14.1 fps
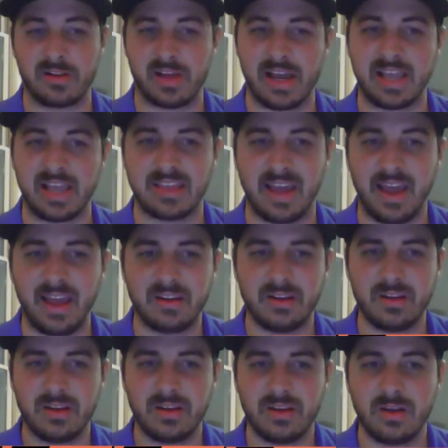like that,
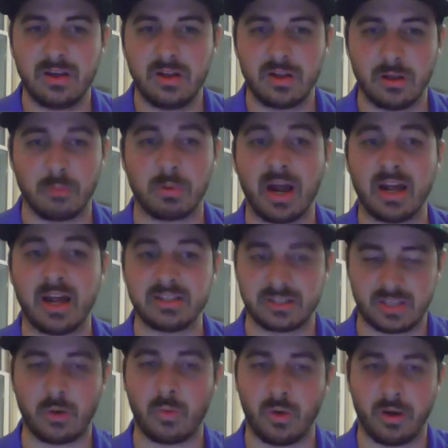LeBron's
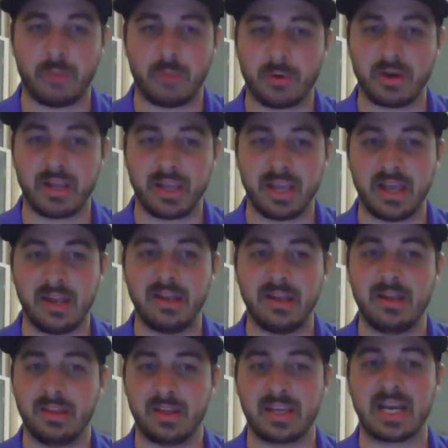going to want to bring
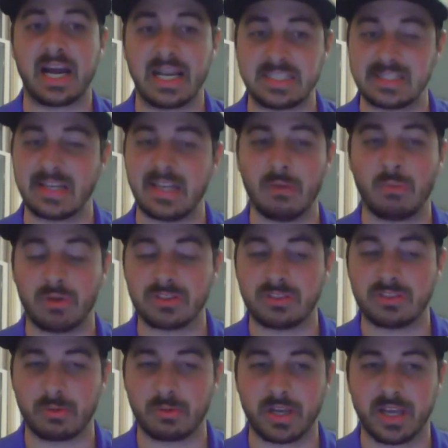in the guys that he wants
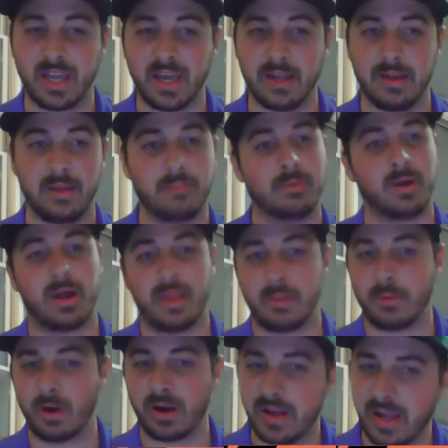to bring in. They
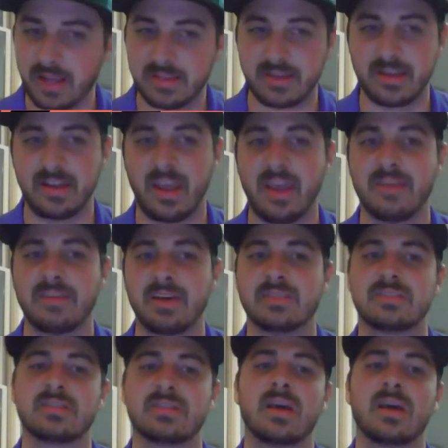brought in Anthony Davis.